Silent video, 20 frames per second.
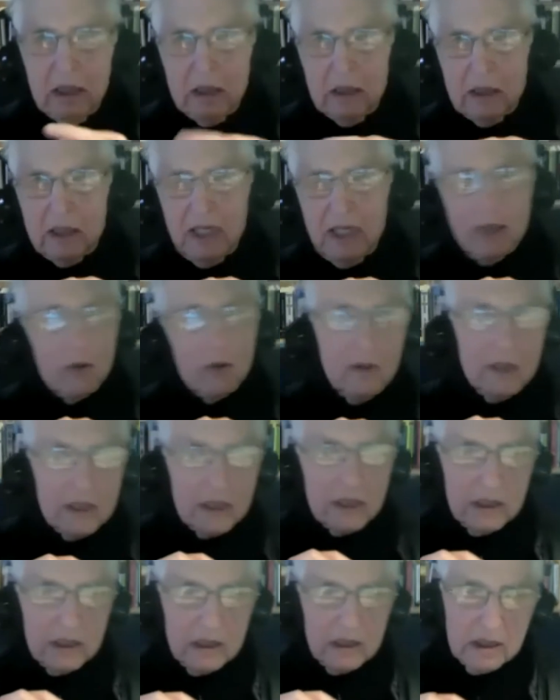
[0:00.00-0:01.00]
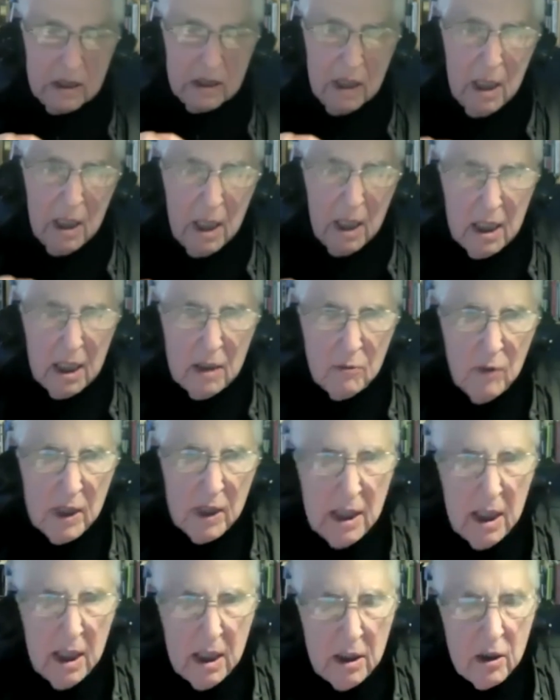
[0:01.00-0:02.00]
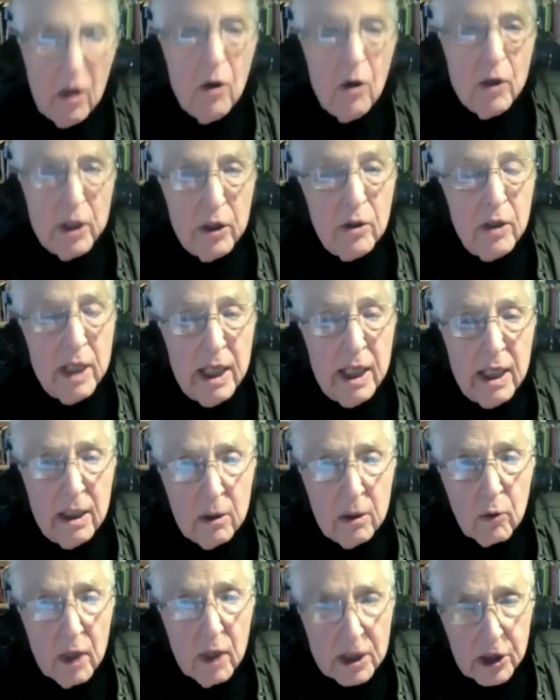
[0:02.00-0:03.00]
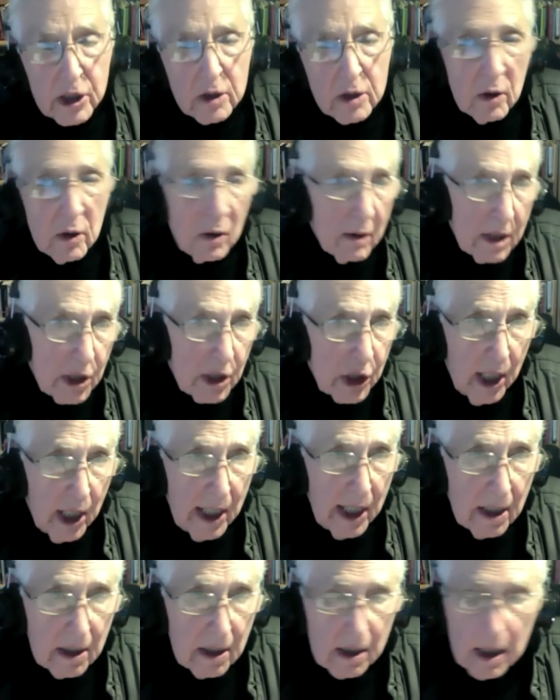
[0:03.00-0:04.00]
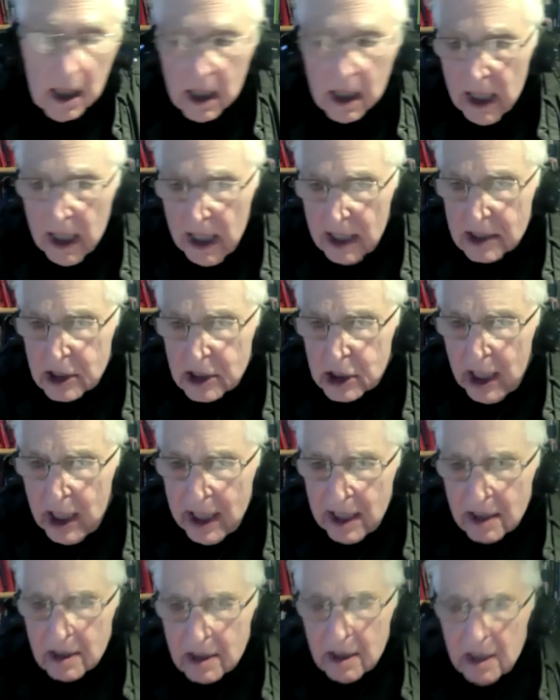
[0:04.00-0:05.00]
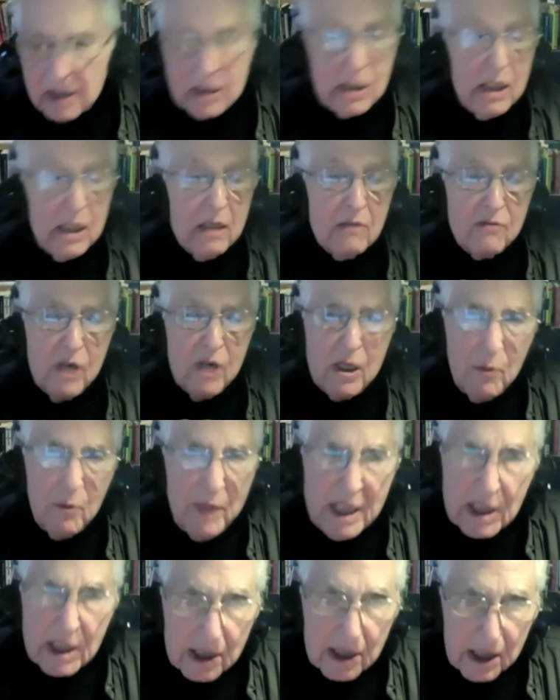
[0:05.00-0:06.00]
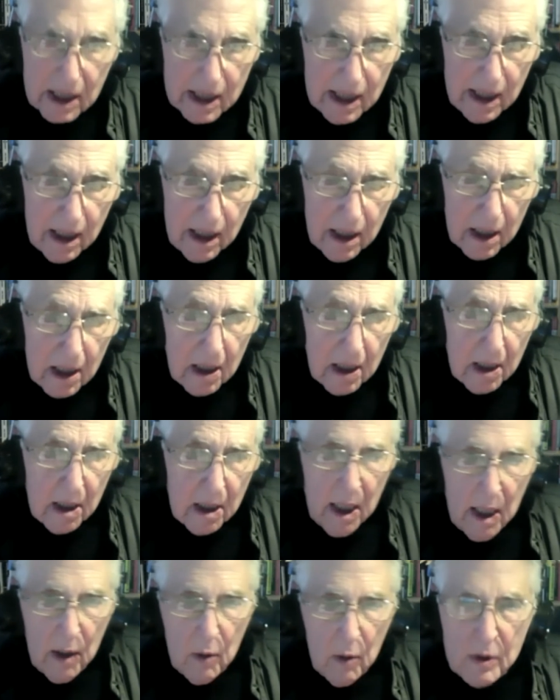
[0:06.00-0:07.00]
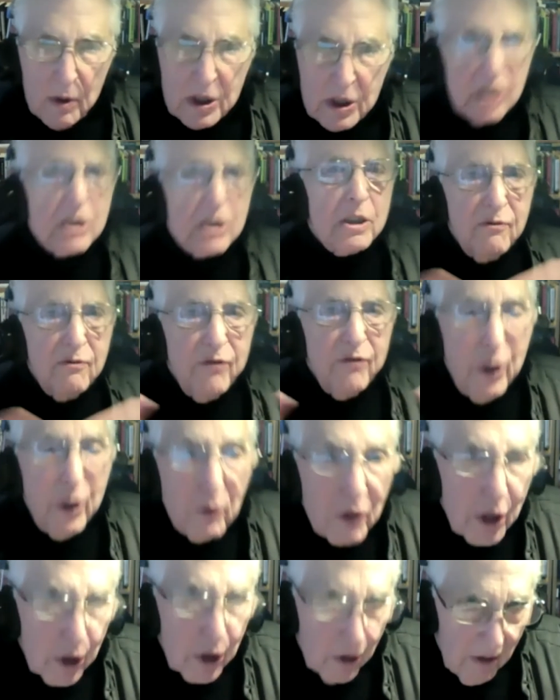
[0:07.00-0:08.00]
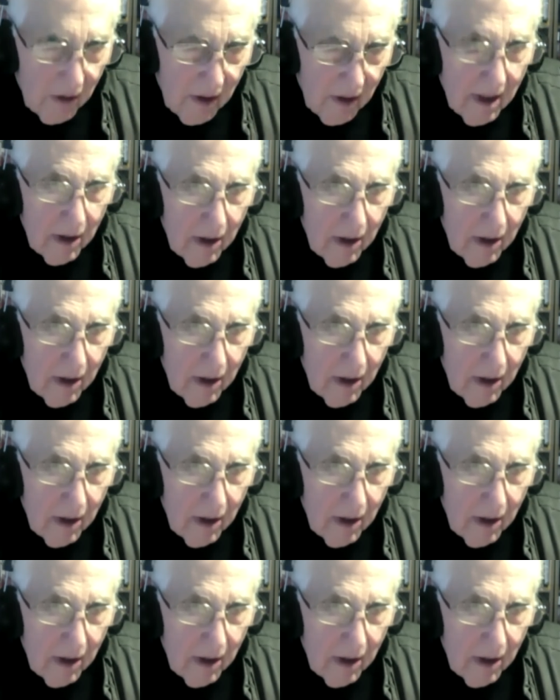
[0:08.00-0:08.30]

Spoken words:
terrorists and whatnot. No, you need a Russia or a China. And China, until very recently, was just the future